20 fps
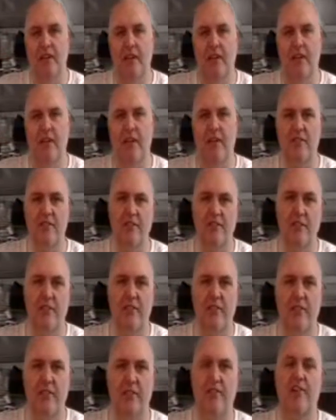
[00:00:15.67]
he and some
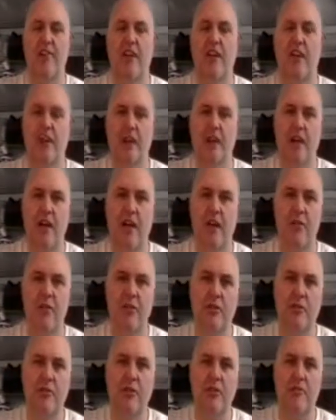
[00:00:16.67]
others decided that
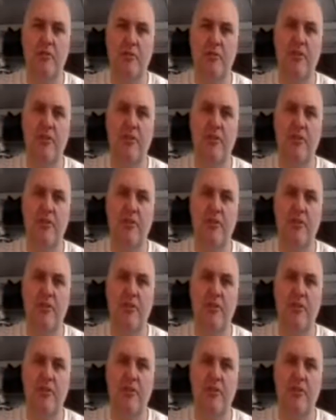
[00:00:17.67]
9mm were